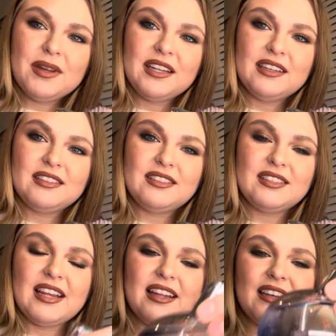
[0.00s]
it
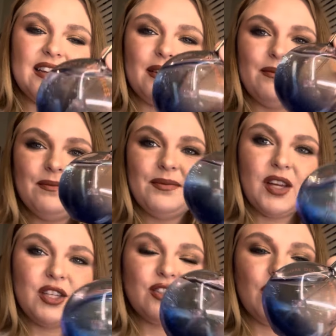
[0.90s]
sit
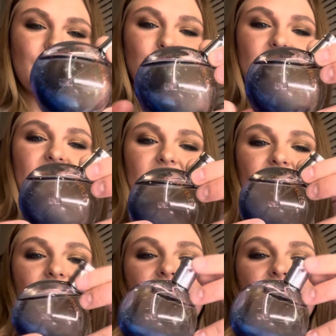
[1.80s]
a certain way.